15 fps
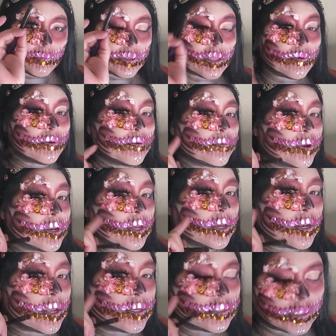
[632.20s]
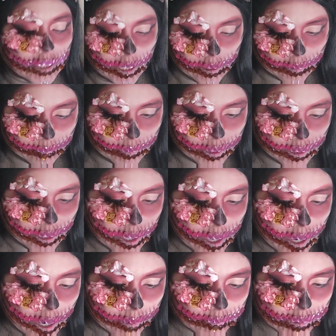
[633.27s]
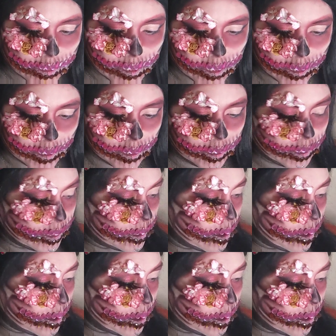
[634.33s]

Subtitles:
one that we went in and shaded with. I'm just going to clean it